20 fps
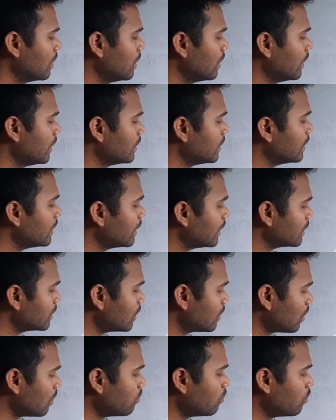
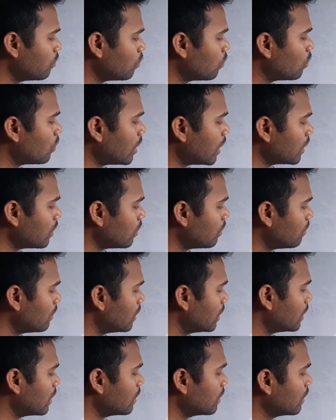Integration of 1
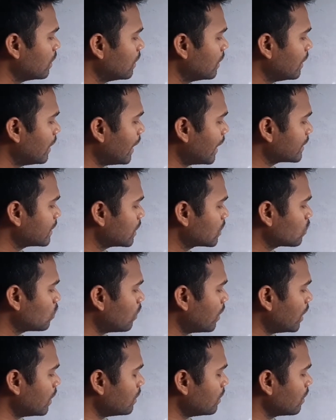over x
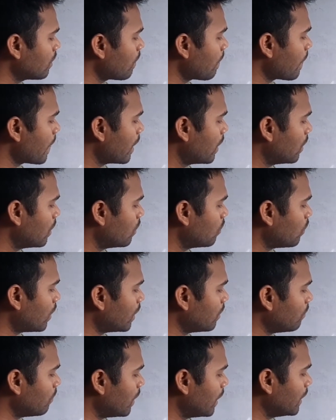square
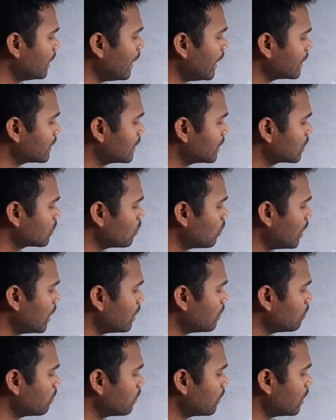1 by x
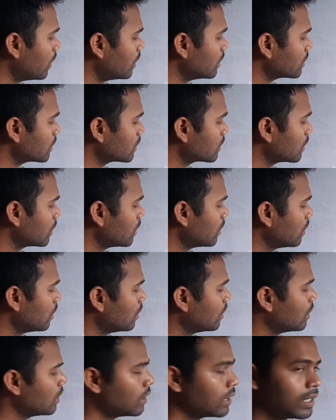square plus
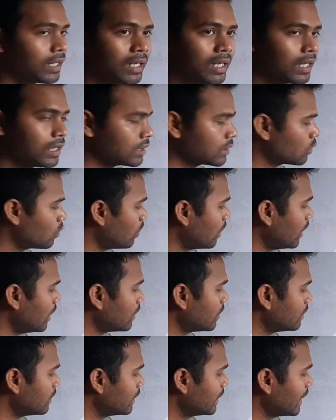a
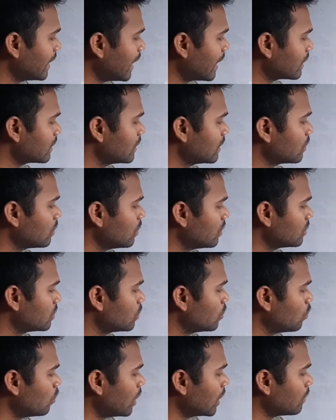square dx is equals
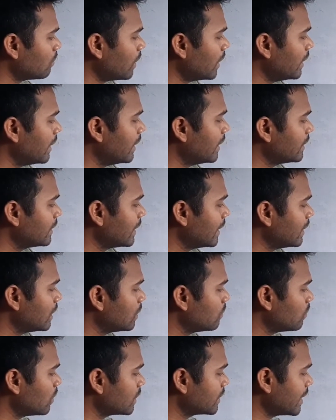to 1 by a tan
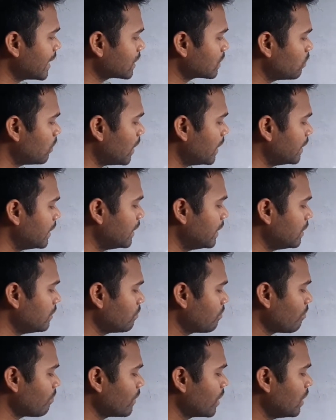inverse x by a.
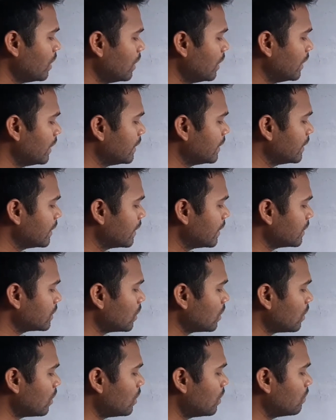
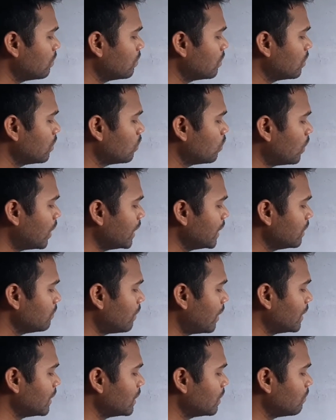Integration of 1
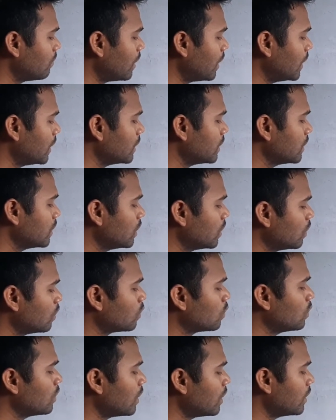divided by
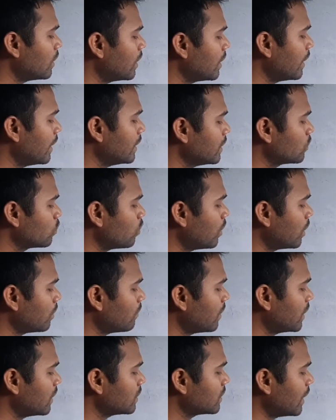root under a square
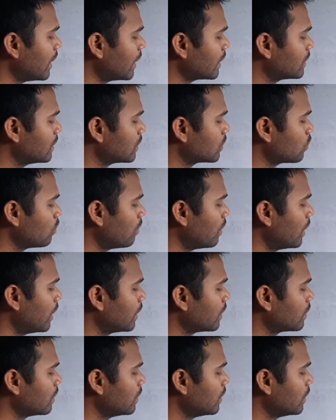minus x square